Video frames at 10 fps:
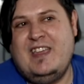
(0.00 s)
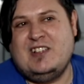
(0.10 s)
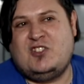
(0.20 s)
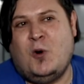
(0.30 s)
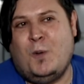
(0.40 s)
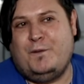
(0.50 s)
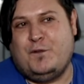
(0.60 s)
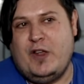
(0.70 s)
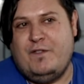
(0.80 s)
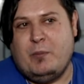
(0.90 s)
he has torn
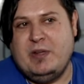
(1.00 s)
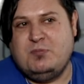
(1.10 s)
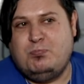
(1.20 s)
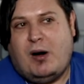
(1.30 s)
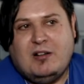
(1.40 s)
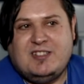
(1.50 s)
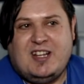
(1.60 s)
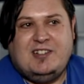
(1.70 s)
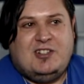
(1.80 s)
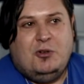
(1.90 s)
free from his
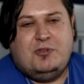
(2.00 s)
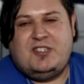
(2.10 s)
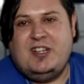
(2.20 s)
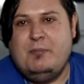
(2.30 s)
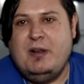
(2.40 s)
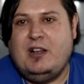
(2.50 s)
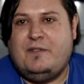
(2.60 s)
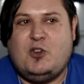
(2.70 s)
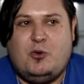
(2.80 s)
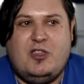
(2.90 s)
bonds and is loose in the middle
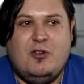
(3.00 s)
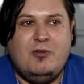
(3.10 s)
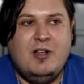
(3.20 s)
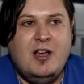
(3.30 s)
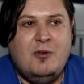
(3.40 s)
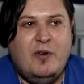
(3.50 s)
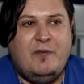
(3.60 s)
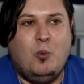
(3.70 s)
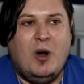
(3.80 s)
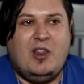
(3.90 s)
of Tokyo
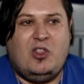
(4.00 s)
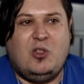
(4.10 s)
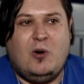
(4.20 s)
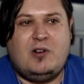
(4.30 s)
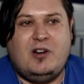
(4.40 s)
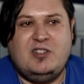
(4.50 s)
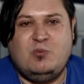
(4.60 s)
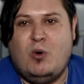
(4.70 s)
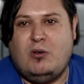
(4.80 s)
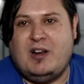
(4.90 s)
with one thought on
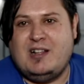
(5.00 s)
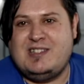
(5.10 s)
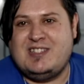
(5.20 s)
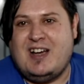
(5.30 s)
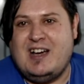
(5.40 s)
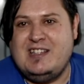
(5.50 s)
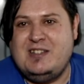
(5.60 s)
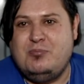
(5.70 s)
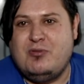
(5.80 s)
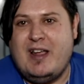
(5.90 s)
his
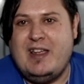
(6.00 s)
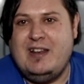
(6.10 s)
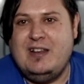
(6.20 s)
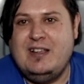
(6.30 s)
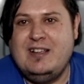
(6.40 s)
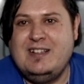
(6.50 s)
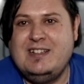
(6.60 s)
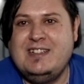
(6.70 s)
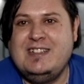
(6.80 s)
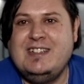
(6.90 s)
walnut-sized brain.
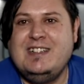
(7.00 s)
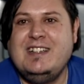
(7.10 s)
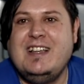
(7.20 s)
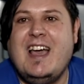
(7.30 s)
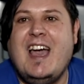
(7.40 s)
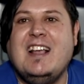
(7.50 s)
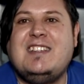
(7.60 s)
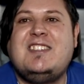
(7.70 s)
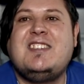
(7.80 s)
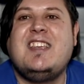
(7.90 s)

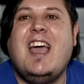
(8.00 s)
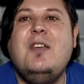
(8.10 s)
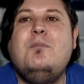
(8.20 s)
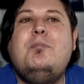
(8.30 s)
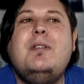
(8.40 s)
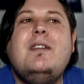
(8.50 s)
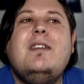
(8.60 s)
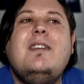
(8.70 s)
Escape.